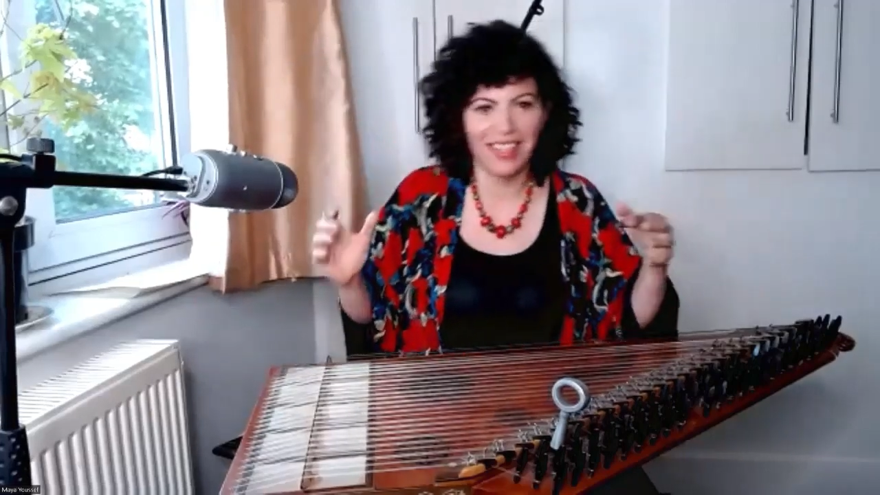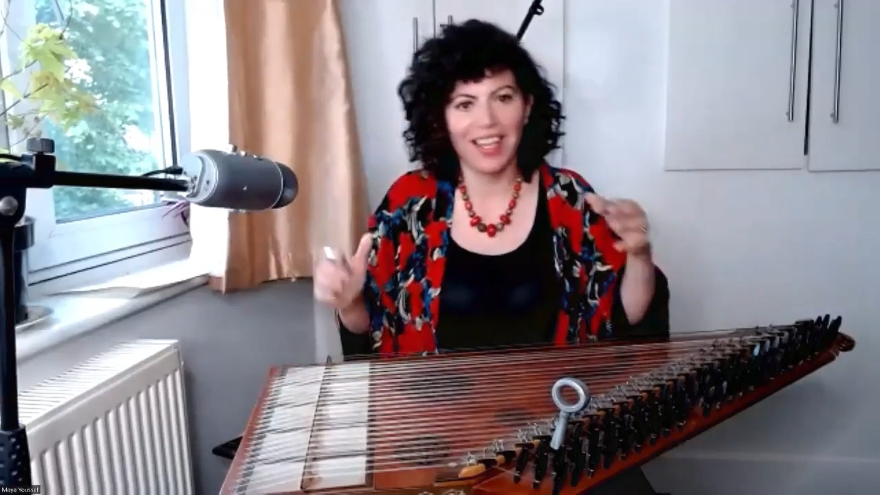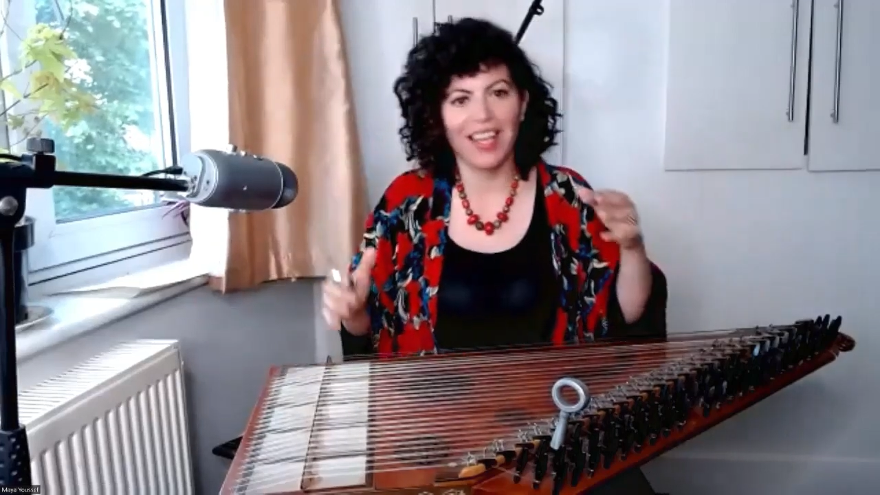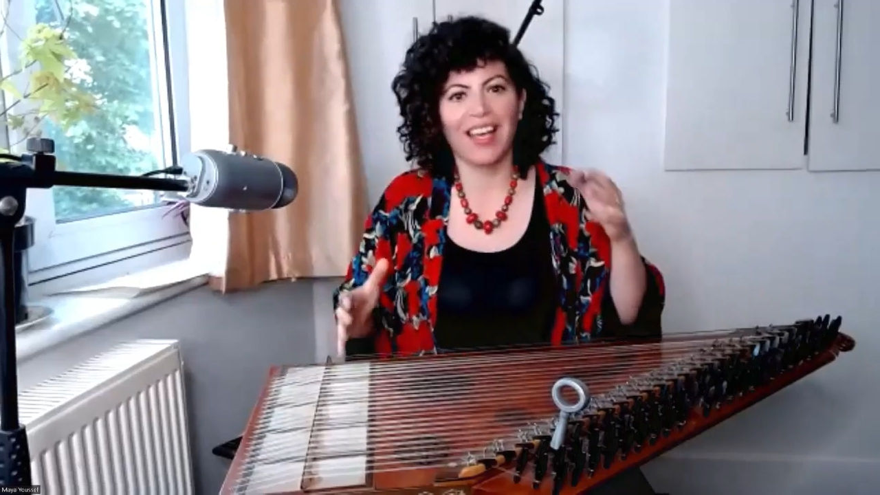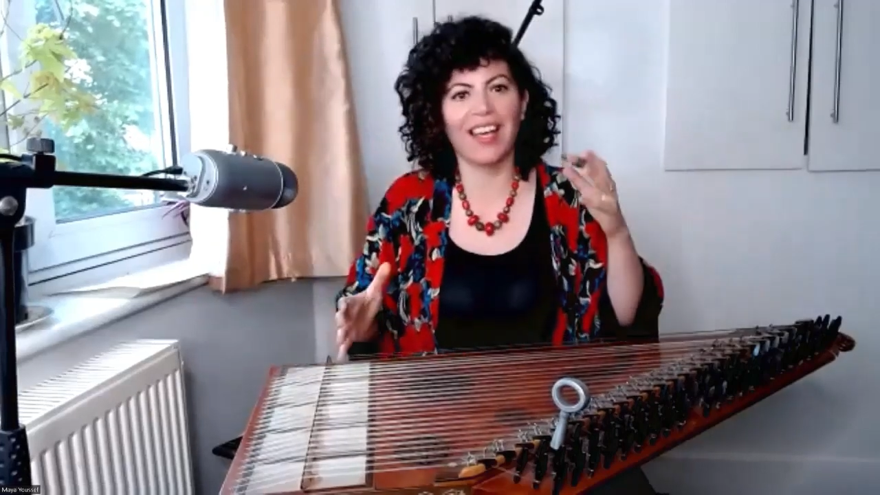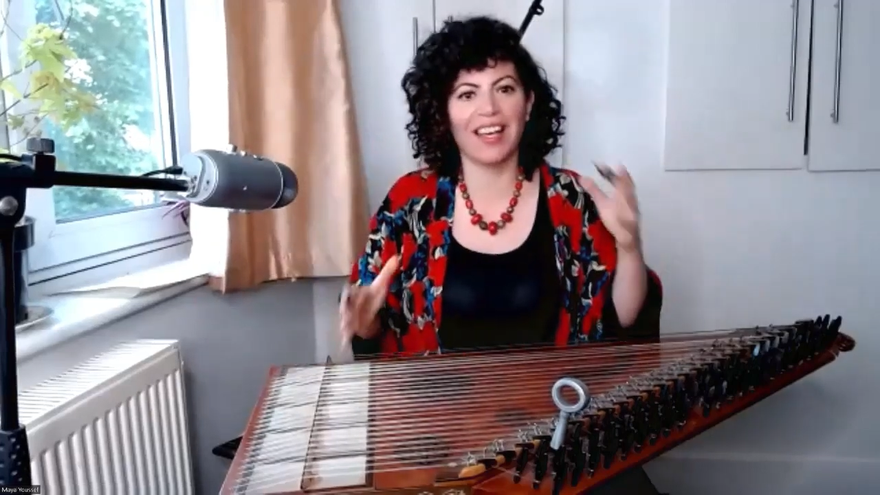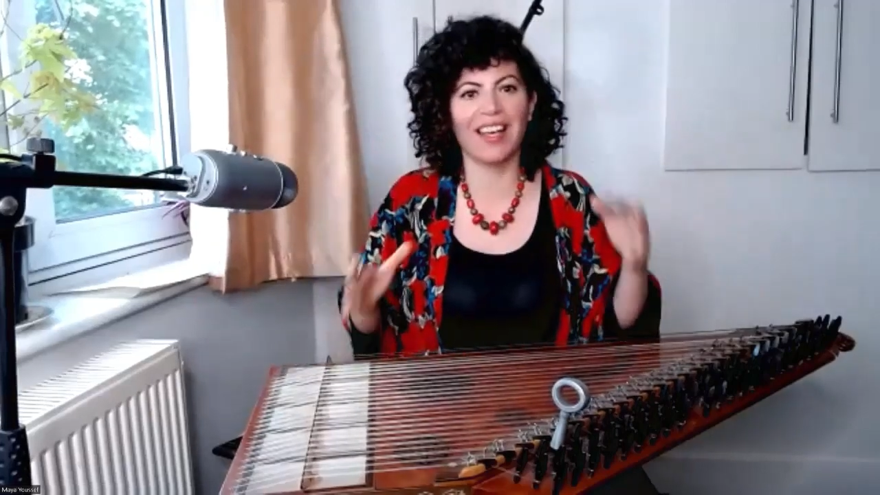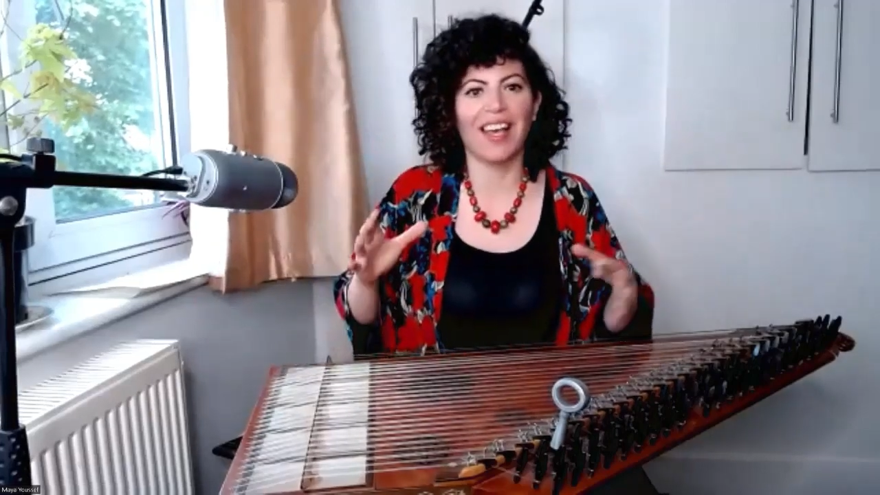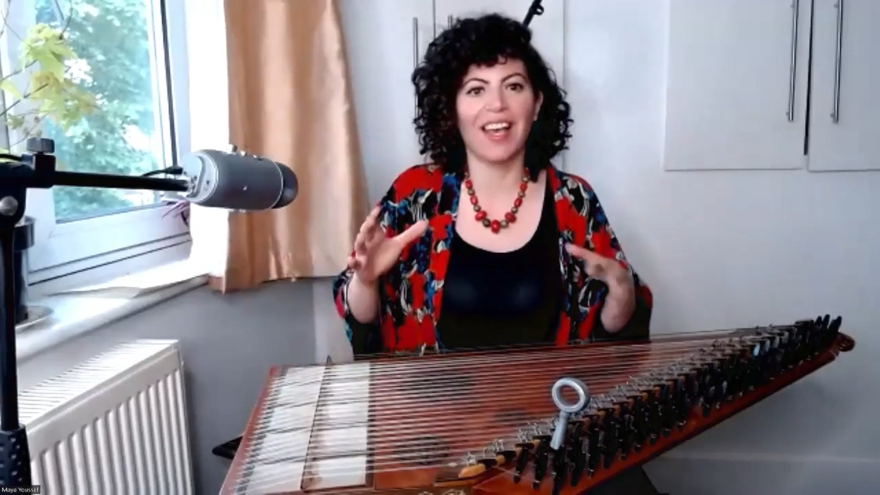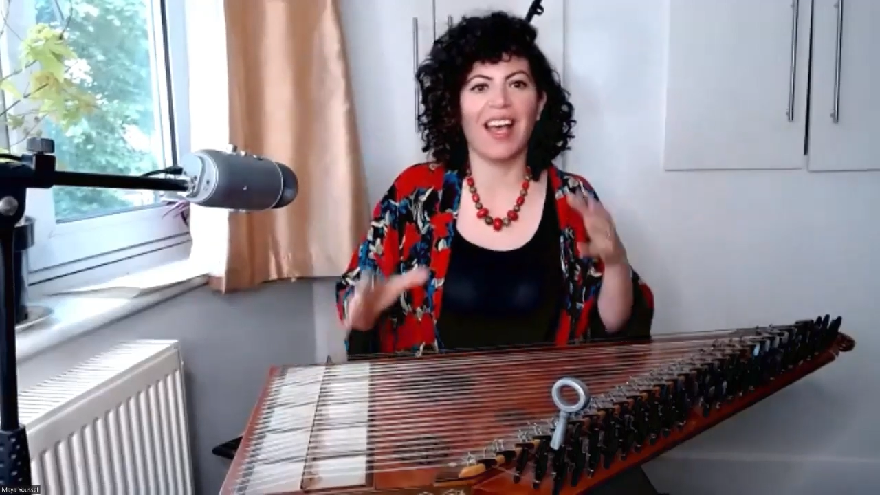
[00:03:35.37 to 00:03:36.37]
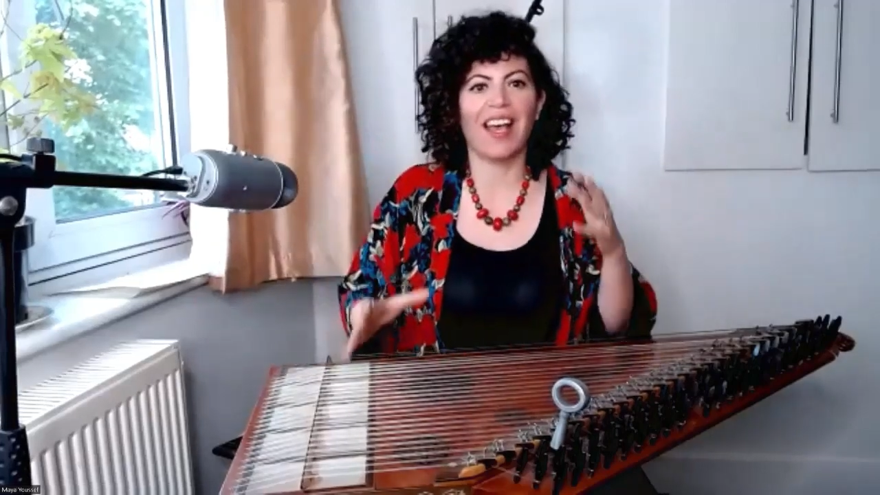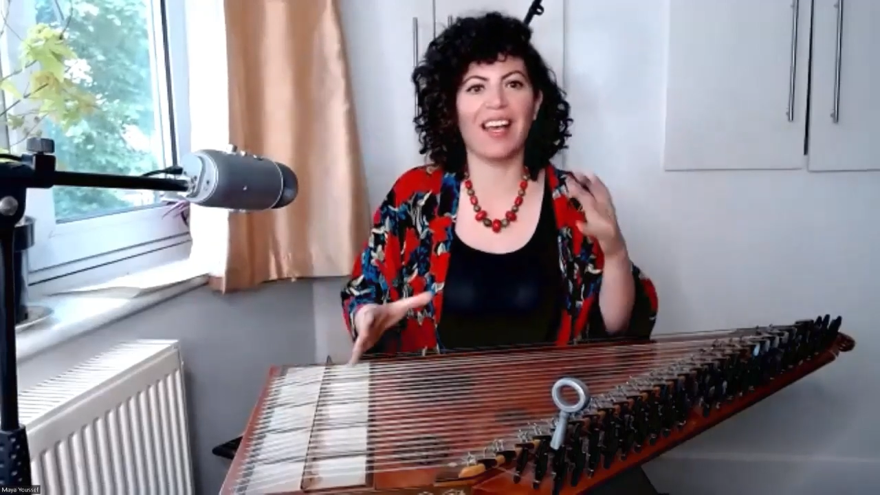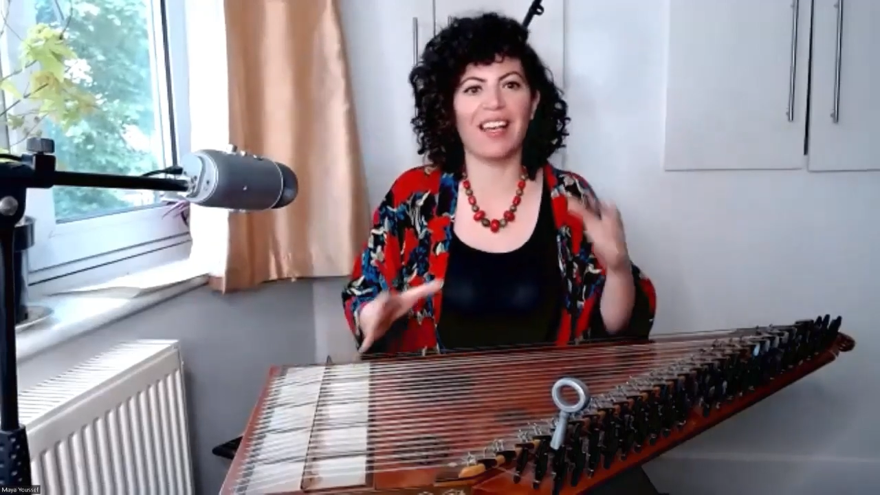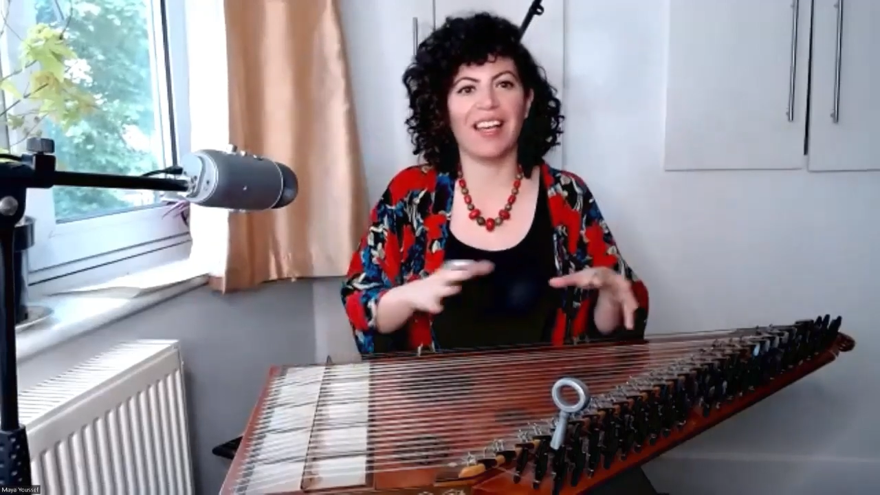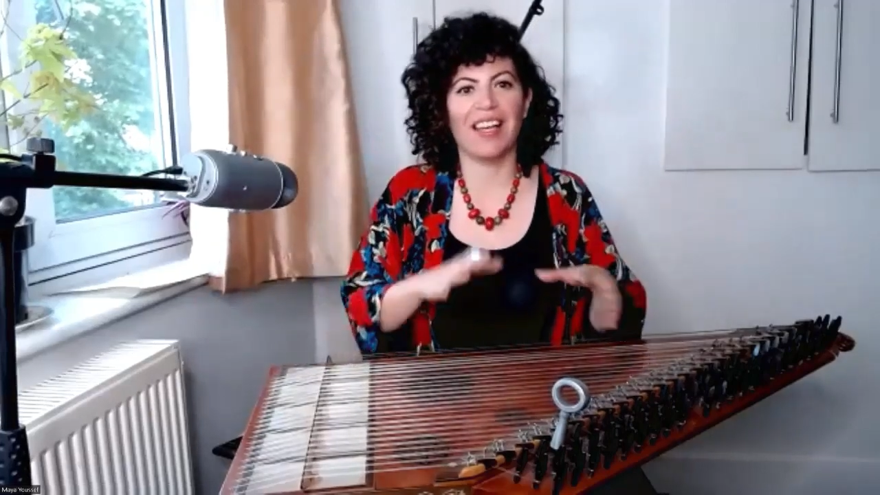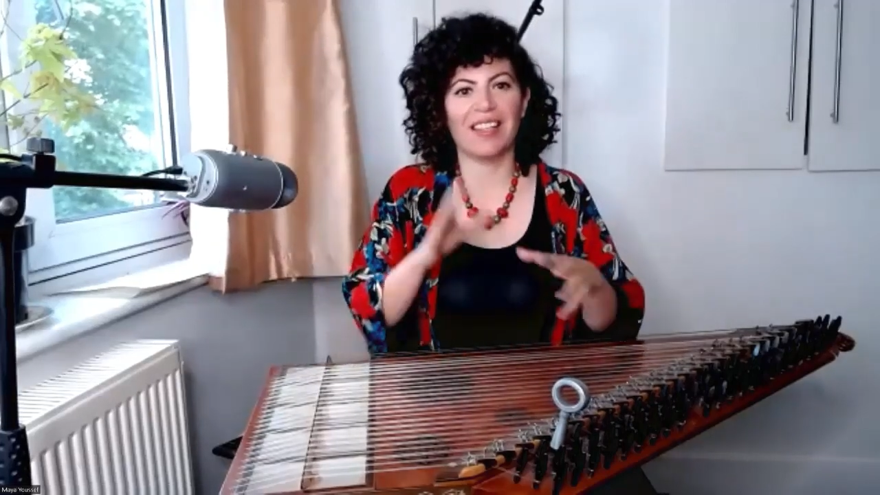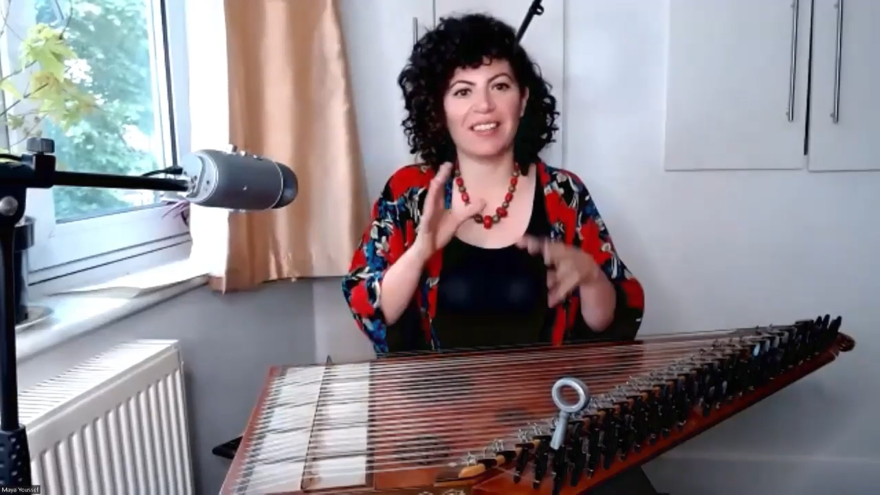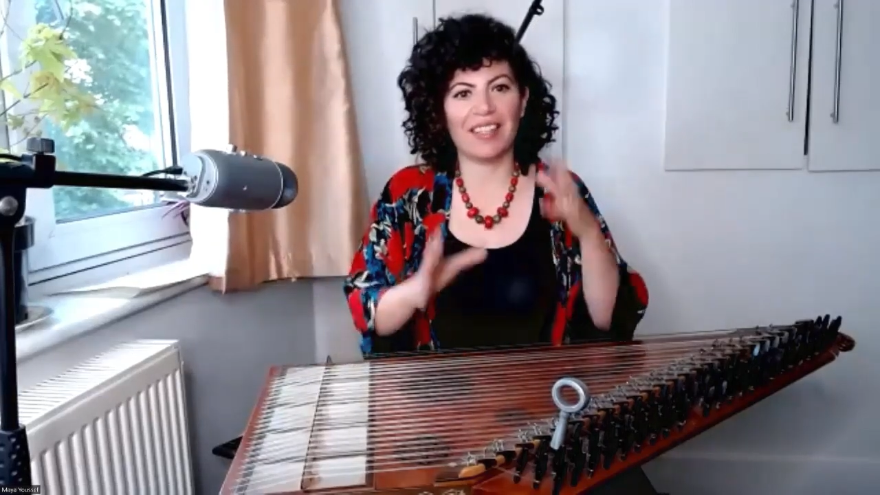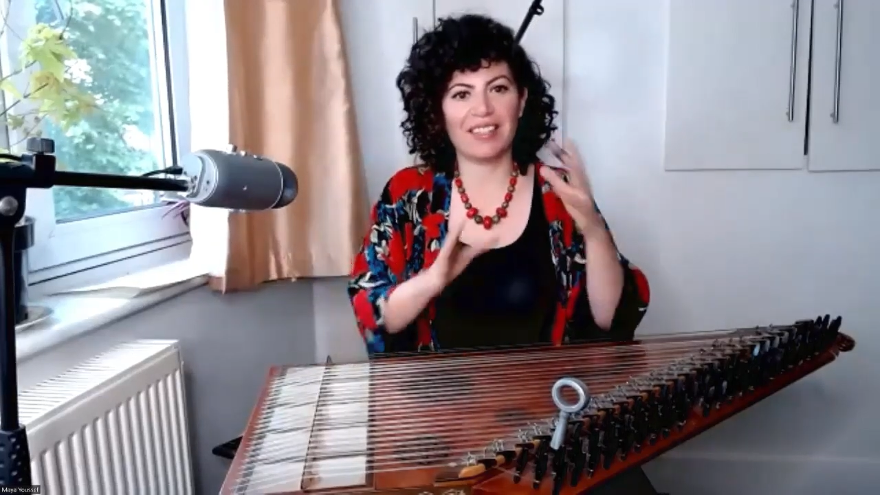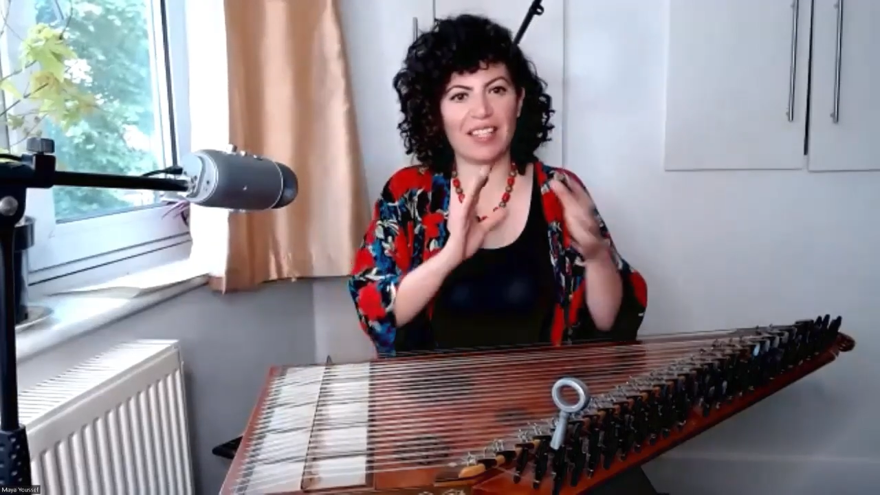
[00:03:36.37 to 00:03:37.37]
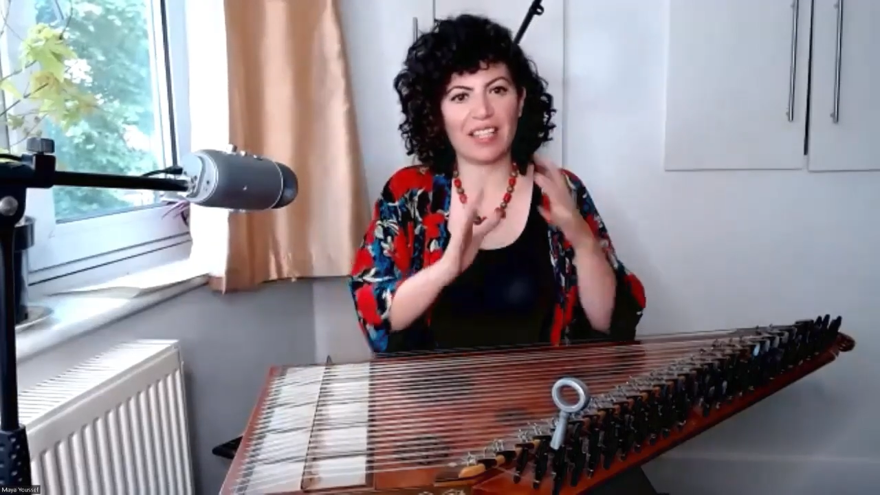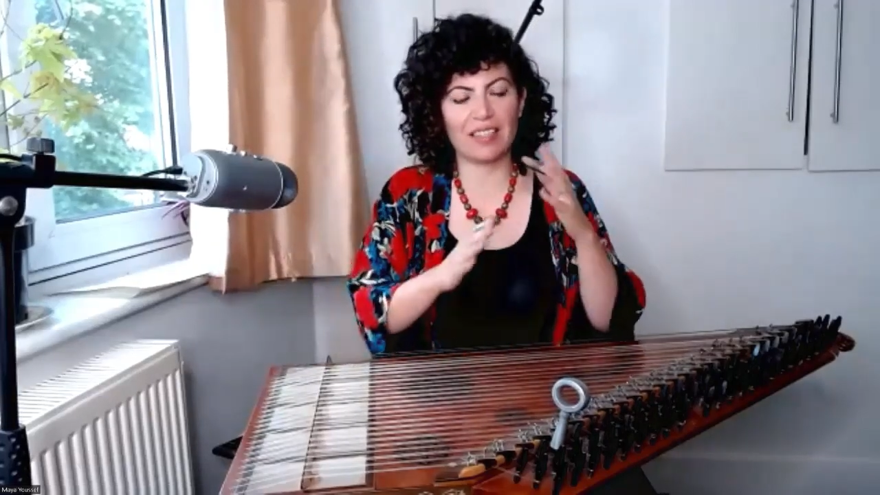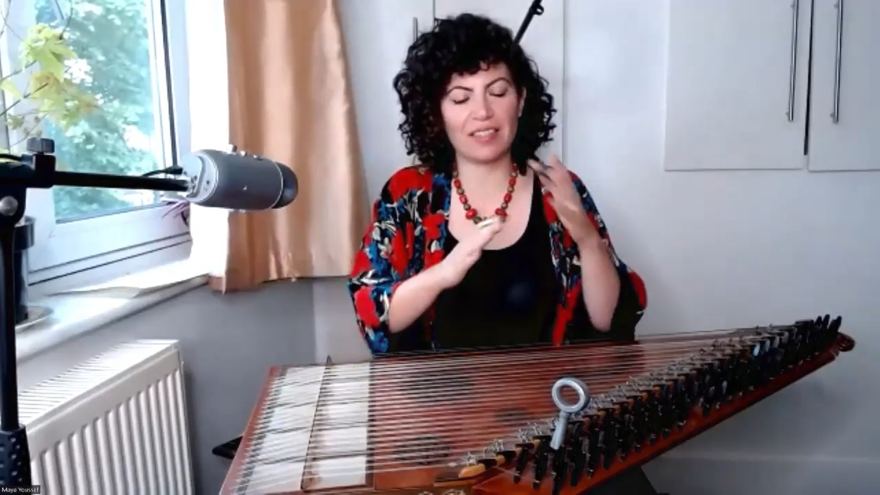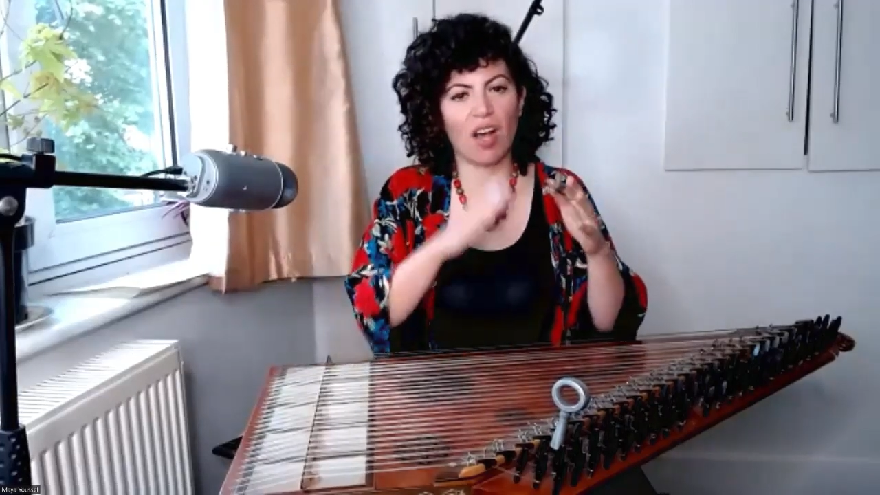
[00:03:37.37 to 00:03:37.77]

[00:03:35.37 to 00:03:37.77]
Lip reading: It's